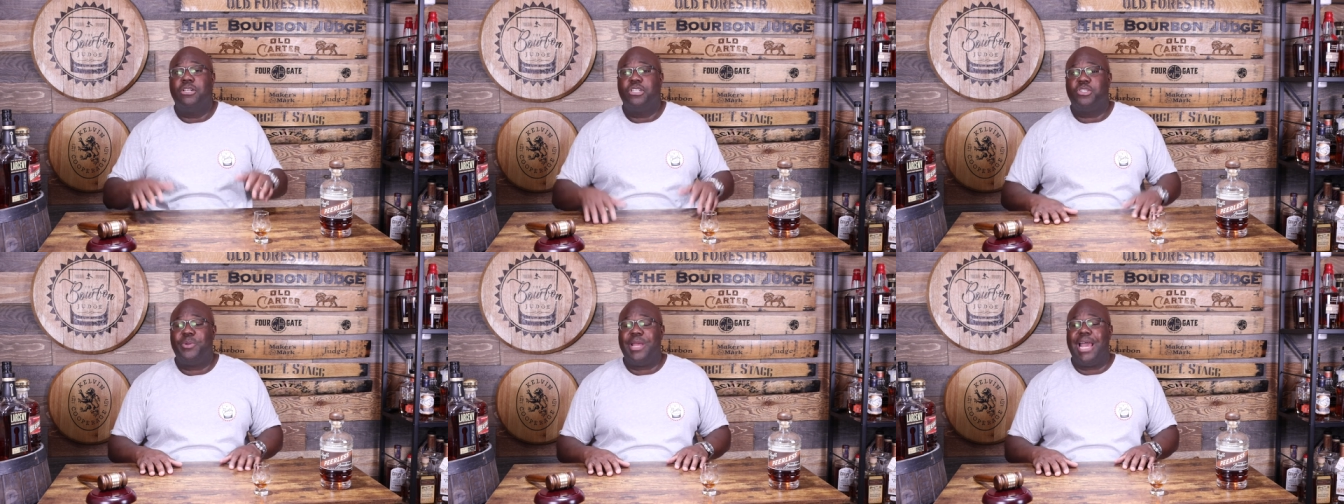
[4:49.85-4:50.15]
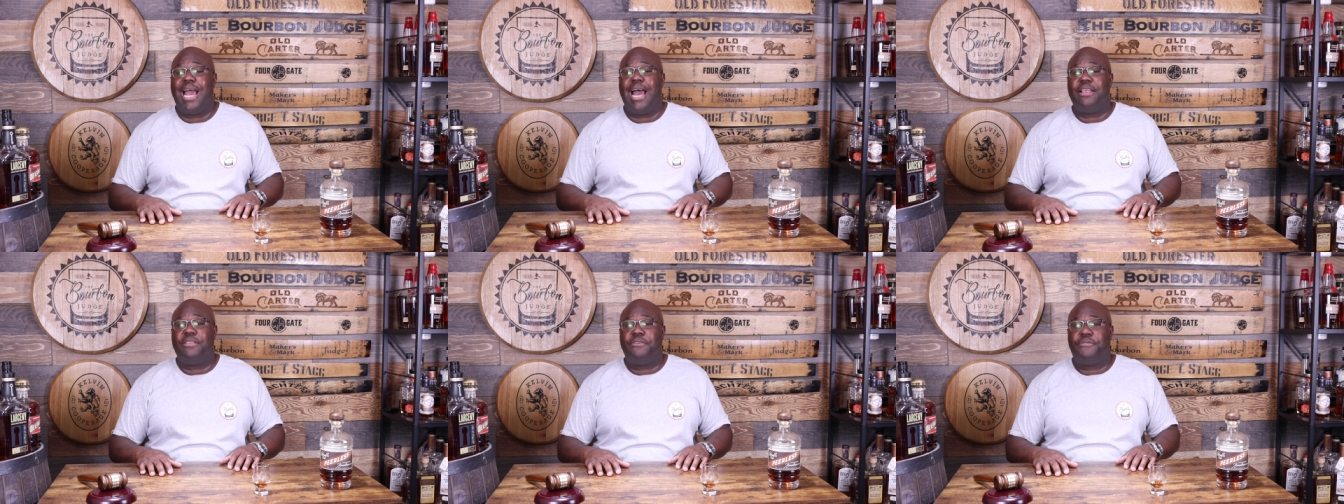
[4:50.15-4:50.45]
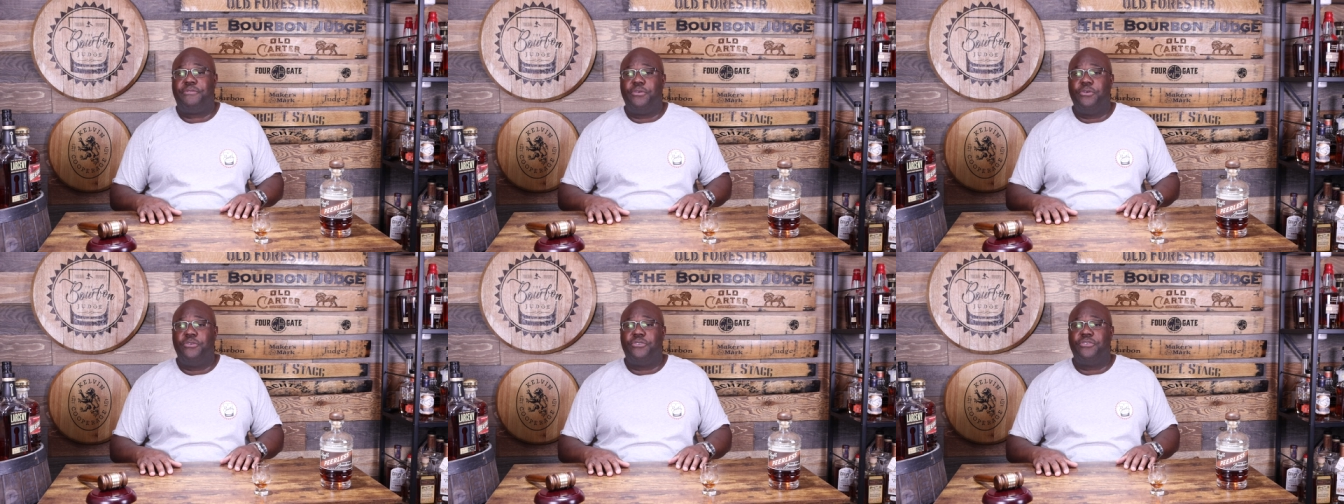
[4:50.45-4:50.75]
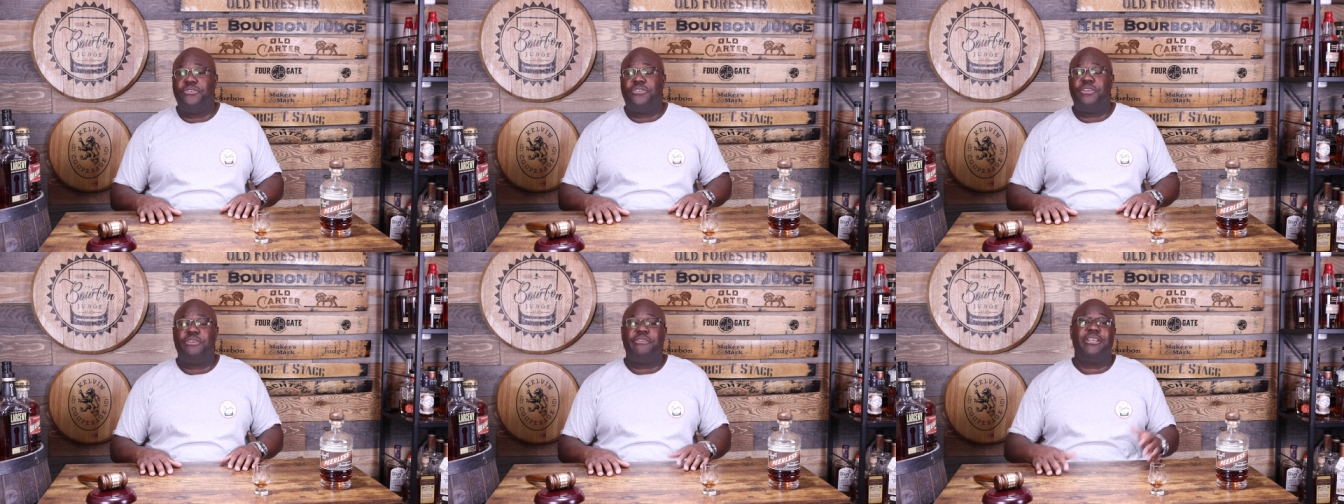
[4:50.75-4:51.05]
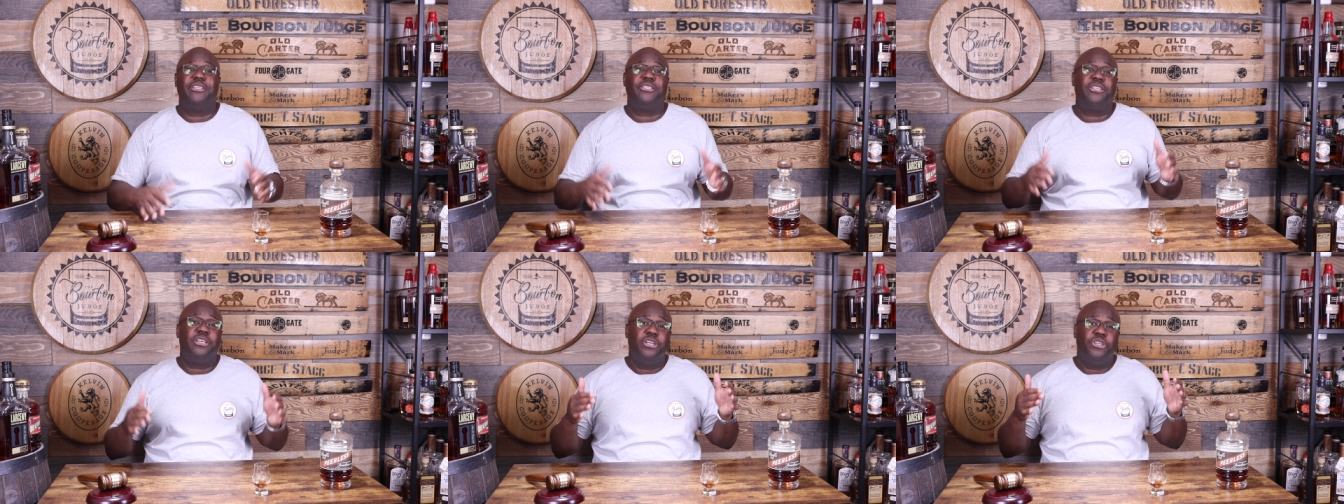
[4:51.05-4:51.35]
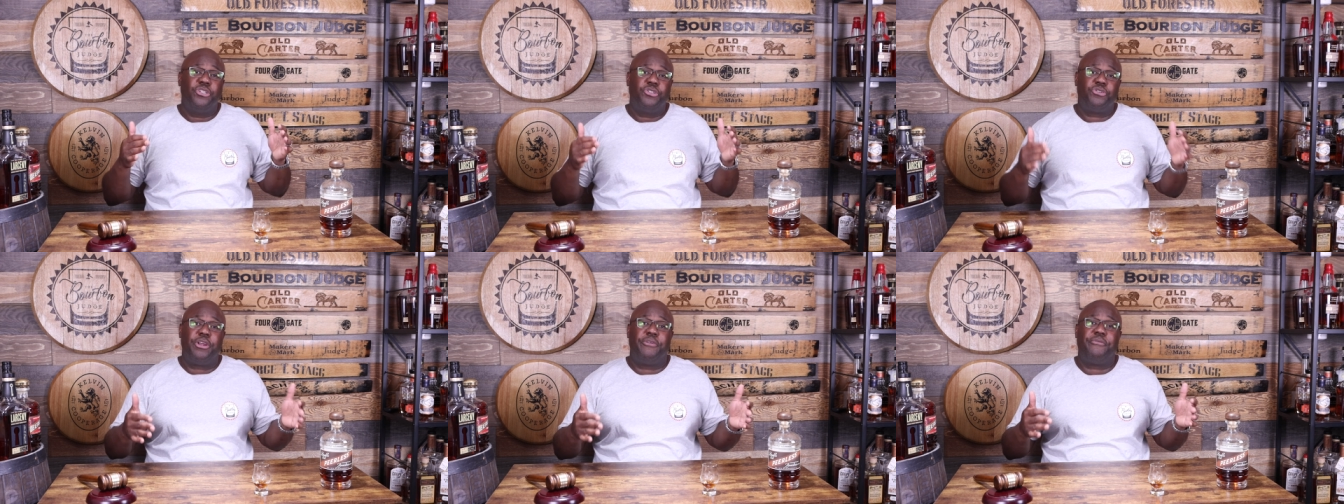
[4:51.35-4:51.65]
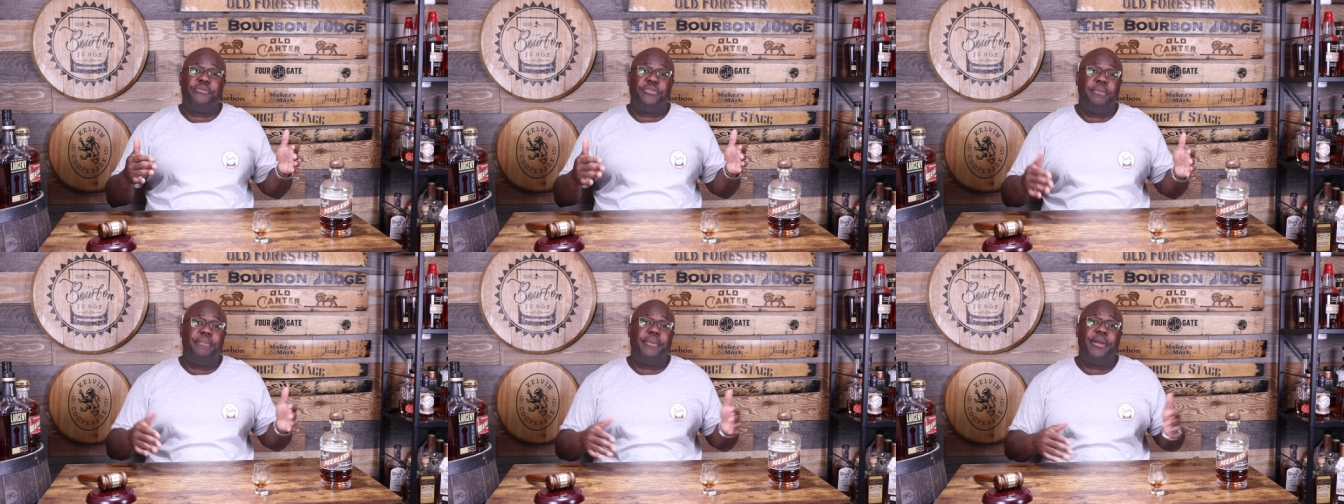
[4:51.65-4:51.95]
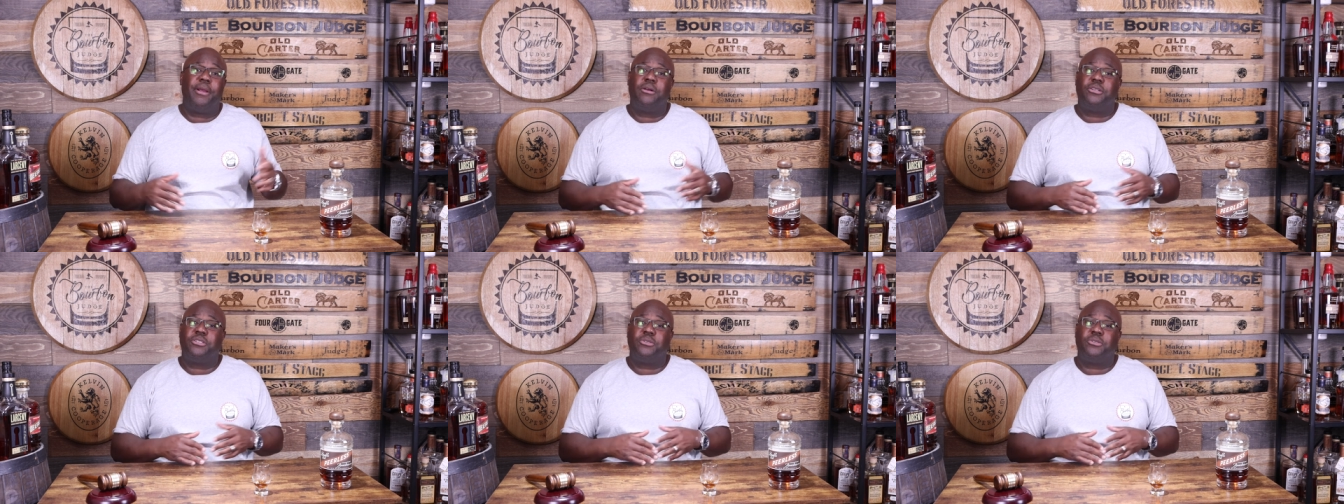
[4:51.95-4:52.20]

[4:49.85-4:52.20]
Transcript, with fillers: So we had the Fusion series straight from the barrel.